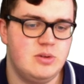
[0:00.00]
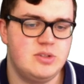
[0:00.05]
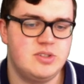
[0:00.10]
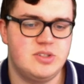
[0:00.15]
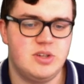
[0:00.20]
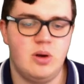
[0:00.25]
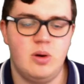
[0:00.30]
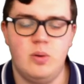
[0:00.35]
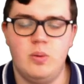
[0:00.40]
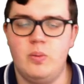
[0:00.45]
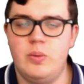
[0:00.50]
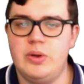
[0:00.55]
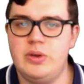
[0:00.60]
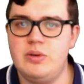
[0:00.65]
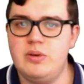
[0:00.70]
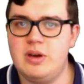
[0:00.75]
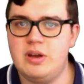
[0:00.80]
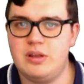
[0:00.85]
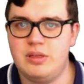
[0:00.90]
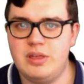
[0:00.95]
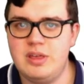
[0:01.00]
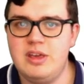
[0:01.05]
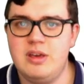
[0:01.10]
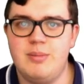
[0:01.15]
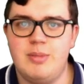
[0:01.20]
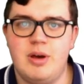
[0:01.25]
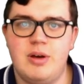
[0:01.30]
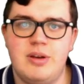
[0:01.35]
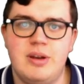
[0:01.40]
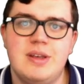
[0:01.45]
So what you got to think
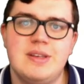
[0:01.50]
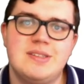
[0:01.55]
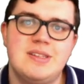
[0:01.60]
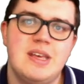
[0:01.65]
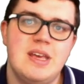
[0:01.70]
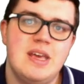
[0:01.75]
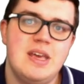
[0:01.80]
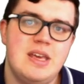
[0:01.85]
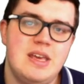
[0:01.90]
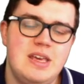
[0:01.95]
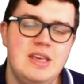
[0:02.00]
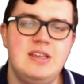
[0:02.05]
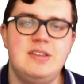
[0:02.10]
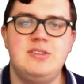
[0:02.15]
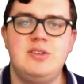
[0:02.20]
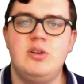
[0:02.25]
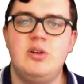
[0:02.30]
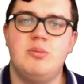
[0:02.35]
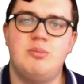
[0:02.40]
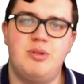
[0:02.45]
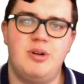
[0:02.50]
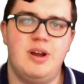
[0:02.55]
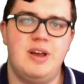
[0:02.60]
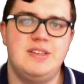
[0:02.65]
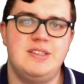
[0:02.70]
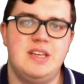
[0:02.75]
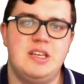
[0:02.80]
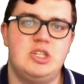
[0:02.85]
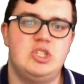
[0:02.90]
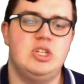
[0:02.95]
about is your
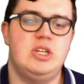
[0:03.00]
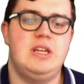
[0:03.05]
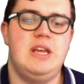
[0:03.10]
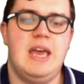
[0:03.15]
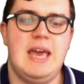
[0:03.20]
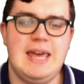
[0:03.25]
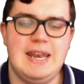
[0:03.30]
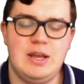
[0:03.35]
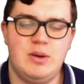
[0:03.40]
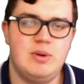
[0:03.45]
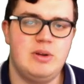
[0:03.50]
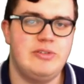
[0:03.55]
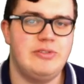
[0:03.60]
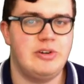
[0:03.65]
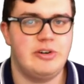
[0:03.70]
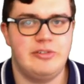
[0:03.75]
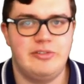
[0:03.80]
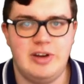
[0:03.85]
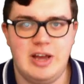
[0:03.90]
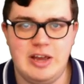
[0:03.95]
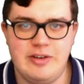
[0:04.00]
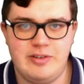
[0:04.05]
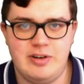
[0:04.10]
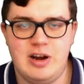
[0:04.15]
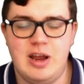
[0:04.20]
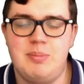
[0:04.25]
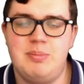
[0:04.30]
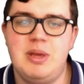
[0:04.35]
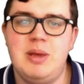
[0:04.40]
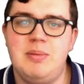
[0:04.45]
price actually adequate for Fiverr?
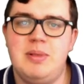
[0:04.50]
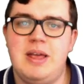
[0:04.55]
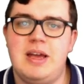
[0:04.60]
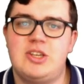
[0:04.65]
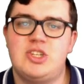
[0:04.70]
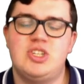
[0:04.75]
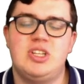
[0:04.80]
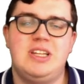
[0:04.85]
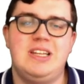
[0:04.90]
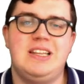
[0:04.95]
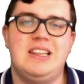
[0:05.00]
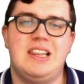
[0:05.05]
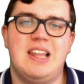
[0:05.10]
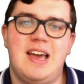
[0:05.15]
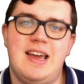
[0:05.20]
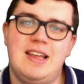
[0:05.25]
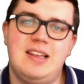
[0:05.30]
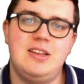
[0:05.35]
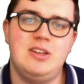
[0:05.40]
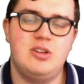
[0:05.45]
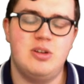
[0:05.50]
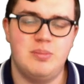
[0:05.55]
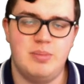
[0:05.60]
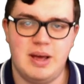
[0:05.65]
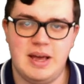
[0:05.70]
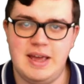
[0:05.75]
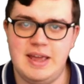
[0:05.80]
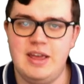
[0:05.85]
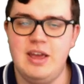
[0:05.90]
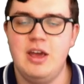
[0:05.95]
Are people actually likely to
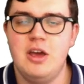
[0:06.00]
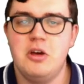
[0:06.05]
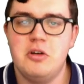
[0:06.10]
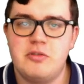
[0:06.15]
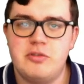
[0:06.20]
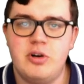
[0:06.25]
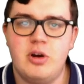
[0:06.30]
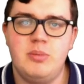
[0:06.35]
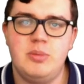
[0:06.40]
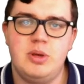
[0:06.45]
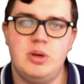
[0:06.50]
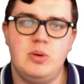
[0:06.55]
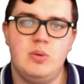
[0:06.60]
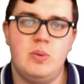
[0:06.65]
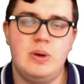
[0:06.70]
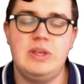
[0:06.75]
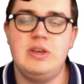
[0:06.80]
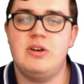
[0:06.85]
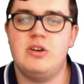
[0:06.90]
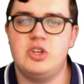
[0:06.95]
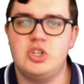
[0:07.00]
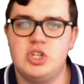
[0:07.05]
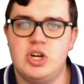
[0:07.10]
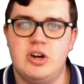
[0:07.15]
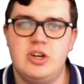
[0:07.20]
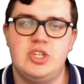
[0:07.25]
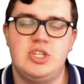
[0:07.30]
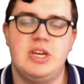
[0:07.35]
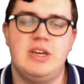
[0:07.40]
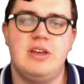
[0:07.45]
buy from you when you're
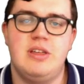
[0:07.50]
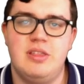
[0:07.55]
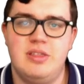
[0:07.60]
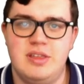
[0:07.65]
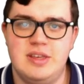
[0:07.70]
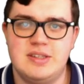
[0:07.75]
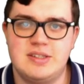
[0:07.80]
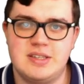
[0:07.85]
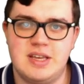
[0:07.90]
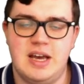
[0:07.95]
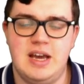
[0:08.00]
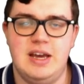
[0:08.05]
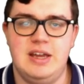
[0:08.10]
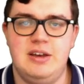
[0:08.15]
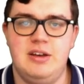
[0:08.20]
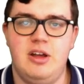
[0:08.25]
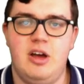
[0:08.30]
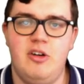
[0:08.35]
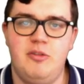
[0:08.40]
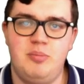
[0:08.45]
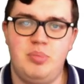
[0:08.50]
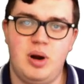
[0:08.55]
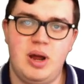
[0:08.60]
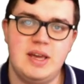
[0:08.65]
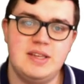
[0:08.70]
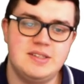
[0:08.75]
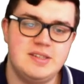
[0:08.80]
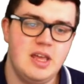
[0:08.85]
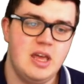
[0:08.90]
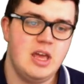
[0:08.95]
charging this kind of
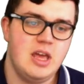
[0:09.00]
price?